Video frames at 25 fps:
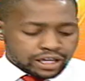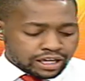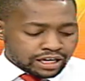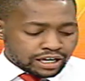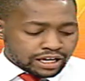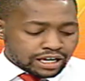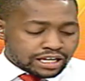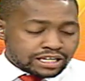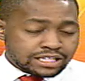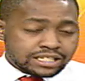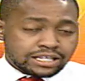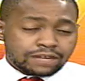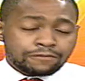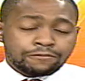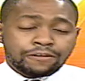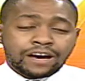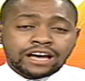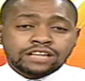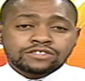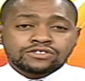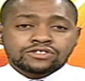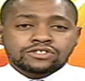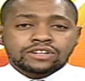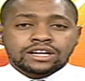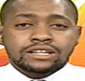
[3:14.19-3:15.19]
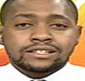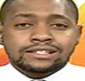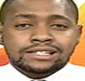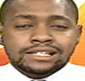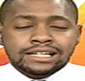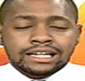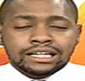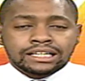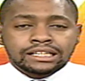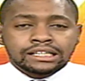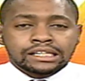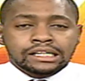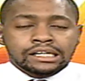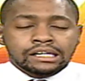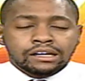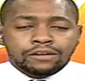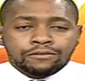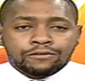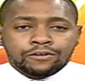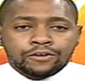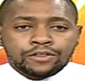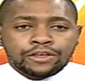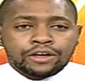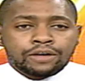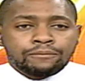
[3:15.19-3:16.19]
He is the Vice Chancellor
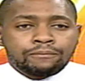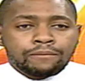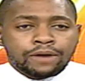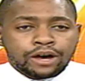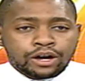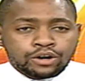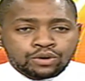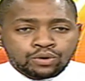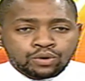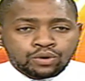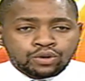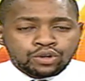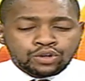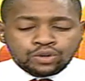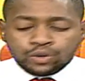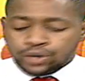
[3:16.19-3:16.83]
for the Meru